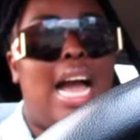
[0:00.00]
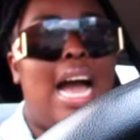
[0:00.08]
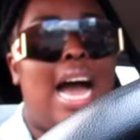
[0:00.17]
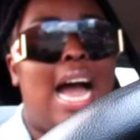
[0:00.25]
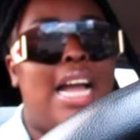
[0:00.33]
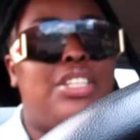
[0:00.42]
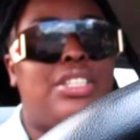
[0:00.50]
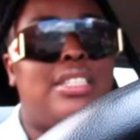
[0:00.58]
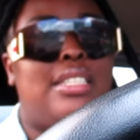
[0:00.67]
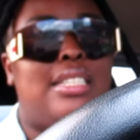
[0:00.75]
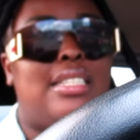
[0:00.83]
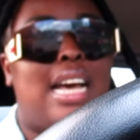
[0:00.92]
I
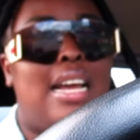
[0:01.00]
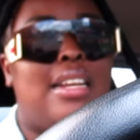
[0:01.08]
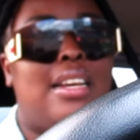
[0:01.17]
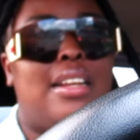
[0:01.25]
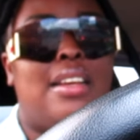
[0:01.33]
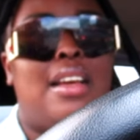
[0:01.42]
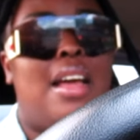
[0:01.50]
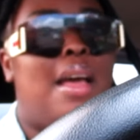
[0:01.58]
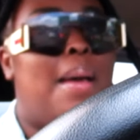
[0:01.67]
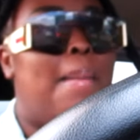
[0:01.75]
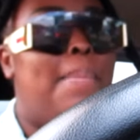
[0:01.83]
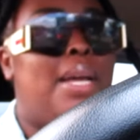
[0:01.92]
just decided,
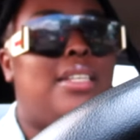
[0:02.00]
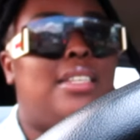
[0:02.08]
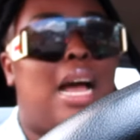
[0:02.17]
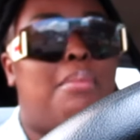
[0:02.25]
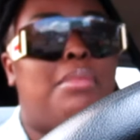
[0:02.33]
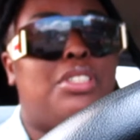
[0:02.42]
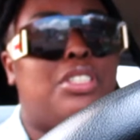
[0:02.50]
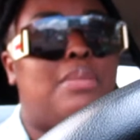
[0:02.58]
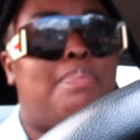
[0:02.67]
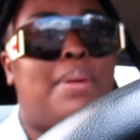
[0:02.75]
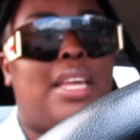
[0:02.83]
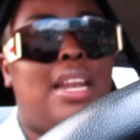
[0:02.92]
bitch, I'ma
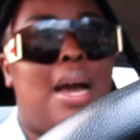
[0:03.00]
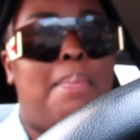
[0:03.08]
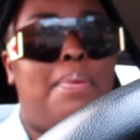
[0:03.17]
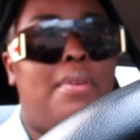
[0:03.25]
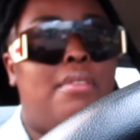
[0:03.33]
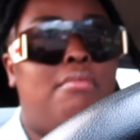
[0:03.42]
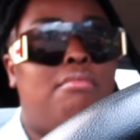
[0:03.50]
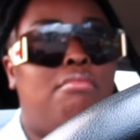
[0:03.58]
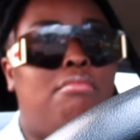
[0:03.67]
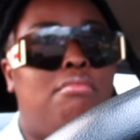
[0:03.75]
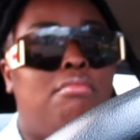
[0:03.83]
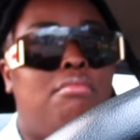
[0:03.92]
just pick it up
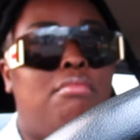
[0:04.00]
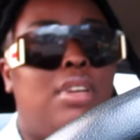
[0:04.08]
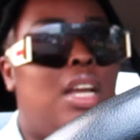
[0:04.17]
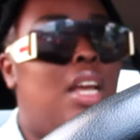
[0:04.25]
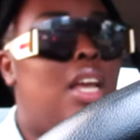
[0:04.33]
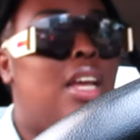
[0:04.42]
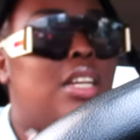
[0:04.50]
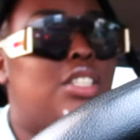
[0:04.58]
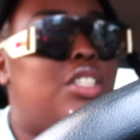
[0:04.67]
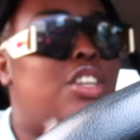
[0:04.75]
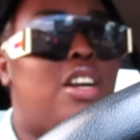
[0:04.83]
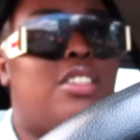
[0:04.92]
and
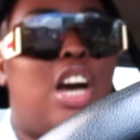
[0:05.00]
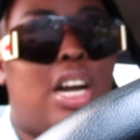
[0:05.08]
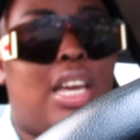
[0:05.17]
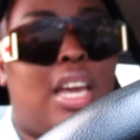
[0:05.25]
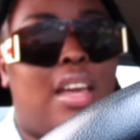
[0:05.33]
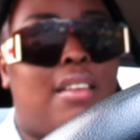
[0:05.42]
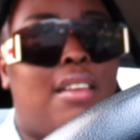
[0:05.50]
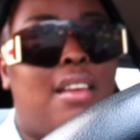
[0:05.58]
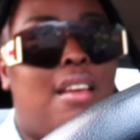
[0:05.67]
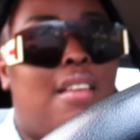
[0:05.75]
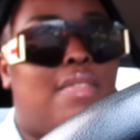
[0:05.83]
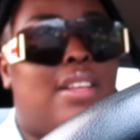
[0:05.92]
start talking.
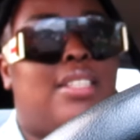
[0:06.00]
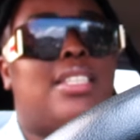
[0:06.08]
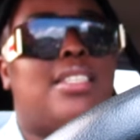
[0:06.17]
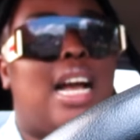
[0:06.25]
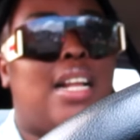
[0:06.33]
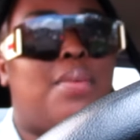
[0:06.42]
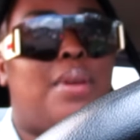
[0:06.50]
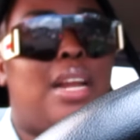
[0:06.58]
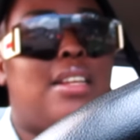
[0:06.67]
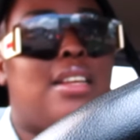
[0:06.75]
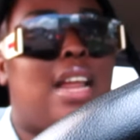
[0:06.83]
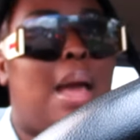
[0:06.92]
That's exactly what I
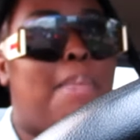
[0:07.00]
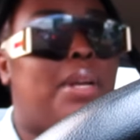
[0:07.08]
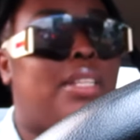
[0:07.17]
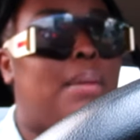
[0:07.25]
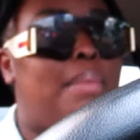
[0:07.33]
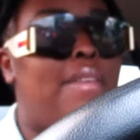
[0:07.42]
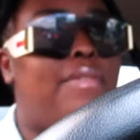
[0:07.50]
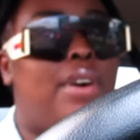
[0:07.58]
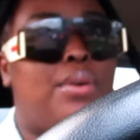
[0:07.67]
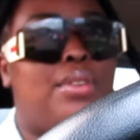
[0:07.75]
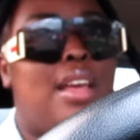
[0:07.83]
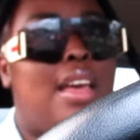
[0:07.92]
did. I picked up my phone